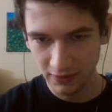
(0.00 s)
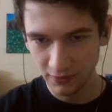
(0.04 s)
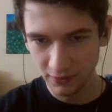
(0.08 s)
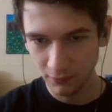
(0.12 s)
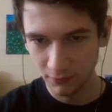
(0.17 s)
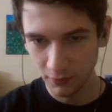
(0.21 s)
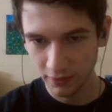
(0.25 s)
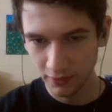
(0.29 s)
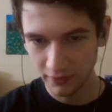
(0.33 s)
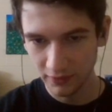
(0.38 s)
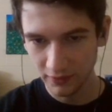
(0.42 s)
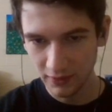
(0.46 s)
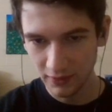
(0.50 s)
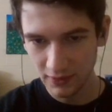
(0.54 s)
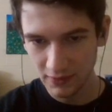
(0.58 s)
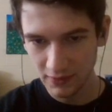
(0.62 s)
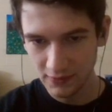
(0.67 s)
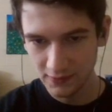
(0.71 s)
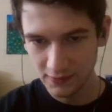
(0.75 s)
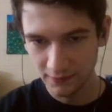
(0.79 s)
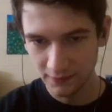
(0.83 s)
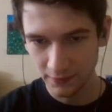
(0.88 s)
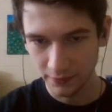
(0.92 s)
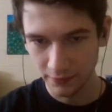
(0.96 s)
we need one of
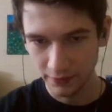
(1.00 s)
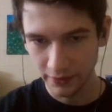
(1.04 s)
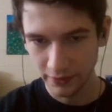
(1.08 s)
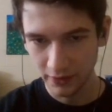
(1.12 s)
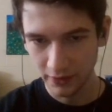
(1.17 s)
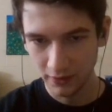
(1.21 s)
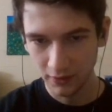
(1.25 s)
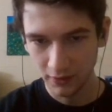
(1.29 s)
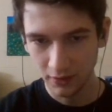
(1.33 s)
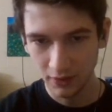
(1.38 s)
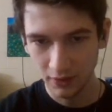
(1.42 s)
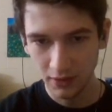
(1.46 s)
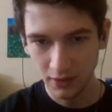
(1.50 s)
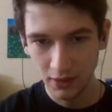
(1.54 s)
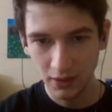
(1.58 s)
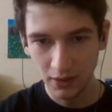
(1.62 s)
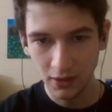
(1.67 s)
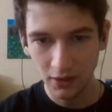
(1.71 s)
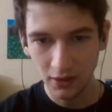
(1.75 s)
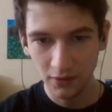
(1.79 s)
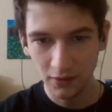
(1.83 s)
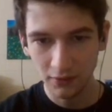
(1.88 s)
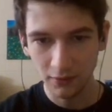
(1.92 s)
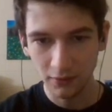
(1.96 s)
these filled in.
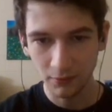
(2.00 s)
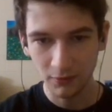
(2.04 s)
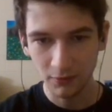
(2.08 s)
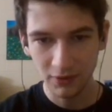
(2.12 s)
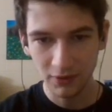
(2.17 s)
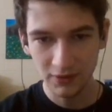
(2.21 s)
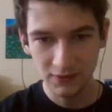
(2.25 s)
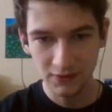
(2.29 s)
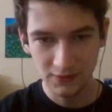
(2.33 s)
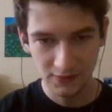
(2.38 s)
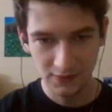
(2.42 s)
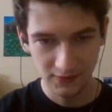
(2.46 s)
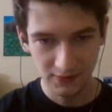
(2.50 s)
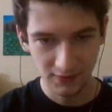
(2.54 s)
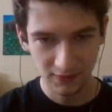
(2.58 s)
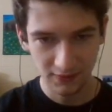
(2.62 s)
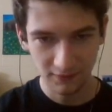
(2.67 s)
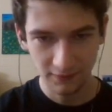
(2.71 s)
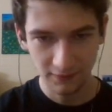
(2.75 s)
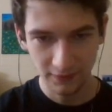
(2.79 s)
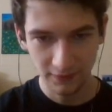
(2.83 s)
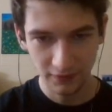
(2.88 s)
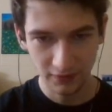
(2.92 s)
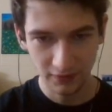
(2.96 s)
The 1s
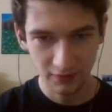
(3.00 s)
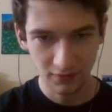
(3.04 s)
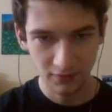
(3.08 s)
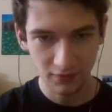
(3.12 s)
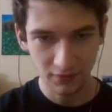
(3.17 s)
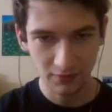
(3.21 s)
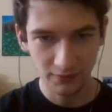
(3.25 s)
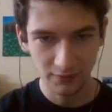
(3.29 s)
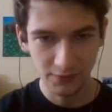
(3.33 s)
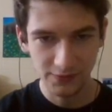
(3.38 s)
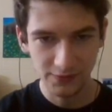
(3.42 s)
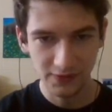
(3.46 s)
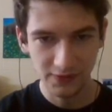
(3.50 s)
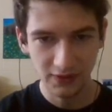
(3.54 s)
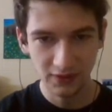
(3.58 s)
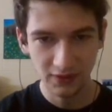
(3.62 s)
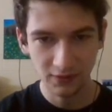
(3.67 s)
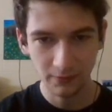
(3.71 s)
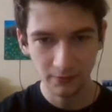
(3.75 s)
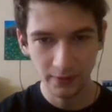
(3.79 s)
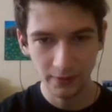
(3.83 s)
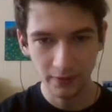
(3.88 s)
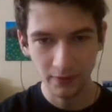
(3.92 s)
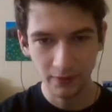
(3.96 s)
can fill in almost
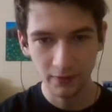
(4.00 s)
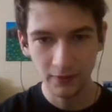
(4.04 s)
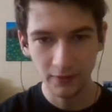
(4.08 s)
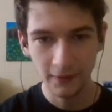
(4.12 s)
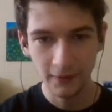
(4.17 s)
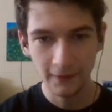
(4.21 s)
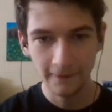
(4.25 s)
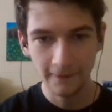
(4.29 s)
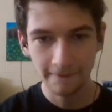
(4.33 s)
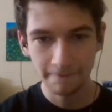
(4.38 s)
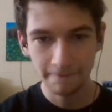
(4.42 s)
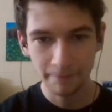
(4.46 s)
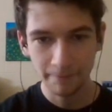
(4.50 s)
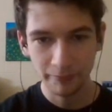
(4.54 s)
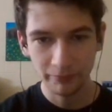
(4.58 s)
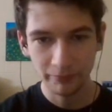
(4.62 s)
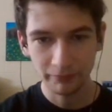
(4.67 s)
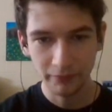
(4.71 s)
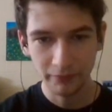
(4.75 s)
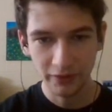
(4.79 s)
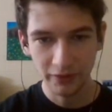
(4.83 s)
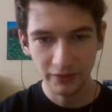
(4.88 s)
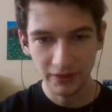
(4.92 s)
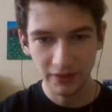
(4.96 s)
anywhere,
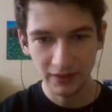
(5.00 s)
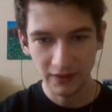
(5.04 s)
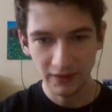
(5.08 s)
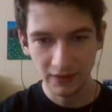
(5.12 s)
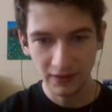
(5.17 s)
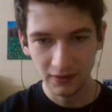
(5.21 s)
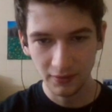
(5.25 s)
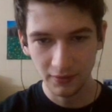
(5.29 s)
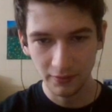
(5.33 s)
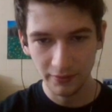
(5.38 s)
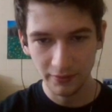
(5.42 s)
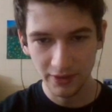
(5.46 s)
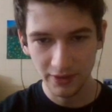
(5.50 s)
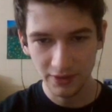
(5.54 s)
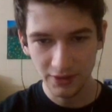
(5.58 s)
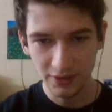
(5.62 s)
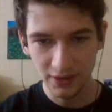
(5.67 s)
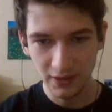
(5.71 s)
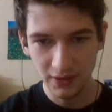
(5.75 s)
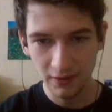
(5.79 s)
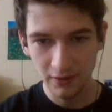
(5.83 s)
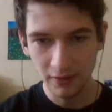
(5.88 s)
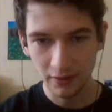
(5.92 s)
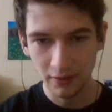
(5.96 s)
but they can't
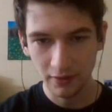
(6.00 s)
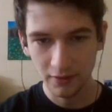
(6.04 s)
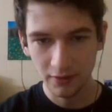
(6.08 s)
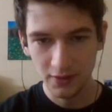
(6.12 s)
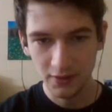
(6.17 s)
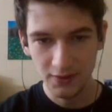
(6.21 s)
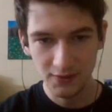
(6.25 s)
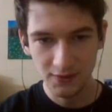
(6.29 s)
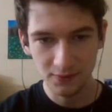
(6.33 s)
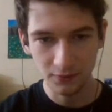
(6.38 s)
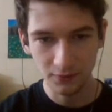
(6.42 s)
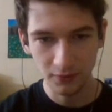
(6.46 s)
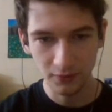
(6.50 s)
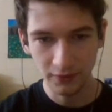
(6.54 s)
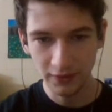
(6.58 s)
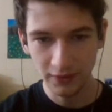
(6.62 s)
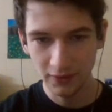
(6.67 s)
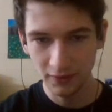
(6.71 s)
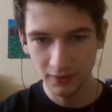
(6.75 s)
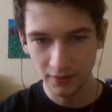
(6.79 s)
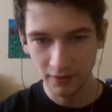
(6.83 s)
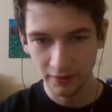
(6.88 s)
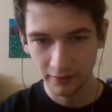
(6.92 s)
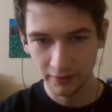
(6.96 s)
reach here. So we'll
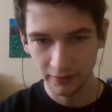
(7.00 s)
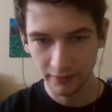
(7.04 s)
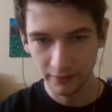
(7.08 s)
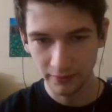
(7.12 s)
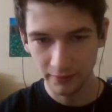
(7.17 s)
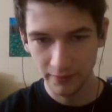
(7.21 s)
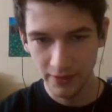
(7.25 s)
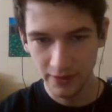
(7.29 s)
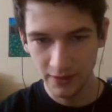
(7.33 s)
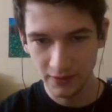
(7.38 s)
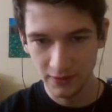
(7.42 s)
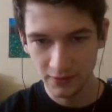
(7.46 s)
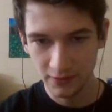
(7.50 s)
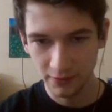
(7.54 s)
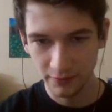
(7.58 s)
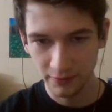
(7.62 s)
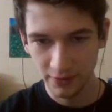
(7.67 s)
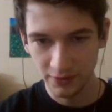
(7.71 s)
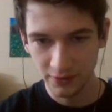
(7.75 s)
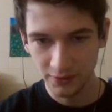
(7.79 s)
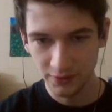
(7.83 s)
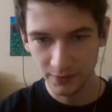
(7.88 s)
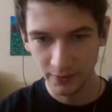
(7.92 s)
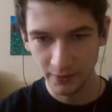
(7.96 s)
need our 3 to
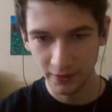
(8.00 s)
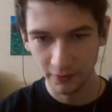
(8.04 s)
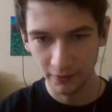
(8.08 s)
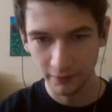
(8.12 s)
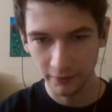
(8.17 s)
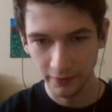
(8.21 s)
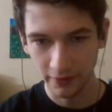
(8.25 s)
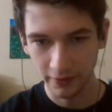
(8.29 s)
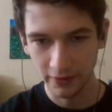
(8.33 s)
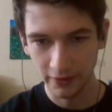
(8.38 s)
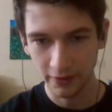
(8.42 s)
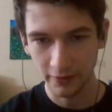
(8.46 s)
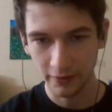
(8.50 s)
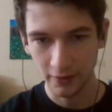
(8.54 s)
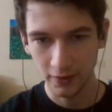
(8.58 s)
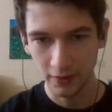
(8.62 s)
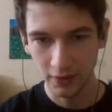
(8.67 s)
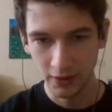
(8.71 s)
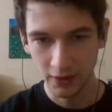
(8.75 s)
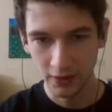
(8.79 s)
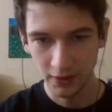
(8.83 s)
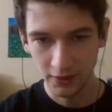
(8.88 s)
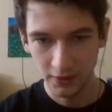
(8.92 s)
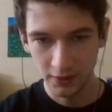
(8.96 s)
reach way over here.
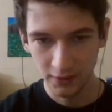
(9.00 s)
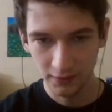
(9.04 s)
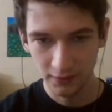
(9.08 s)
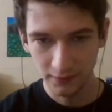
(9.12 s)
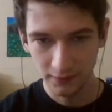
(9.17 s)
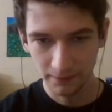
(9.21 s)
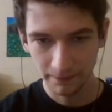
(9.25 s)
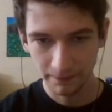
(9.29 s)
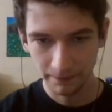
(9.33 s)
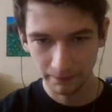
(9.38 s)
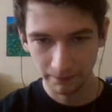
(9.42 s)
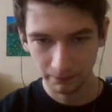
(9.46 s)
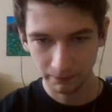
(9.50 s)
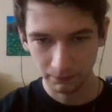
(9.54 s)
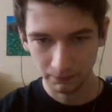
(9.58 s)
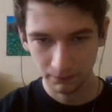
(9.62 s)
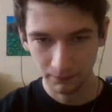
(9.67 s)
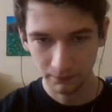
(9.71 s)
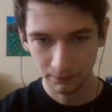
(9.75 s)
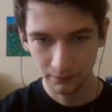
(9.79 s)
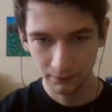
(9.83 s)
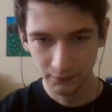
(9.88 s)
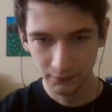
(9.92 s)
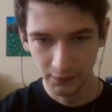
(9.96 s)

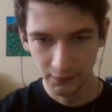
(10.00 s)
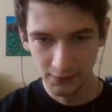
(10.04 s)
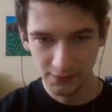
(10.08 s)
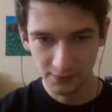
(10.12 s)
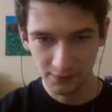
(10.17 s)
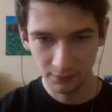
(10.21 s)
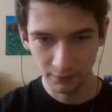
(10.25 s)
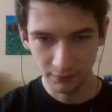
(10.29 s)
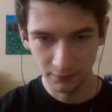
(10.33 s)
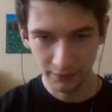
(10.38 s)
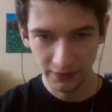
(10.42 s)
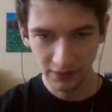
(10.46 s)
So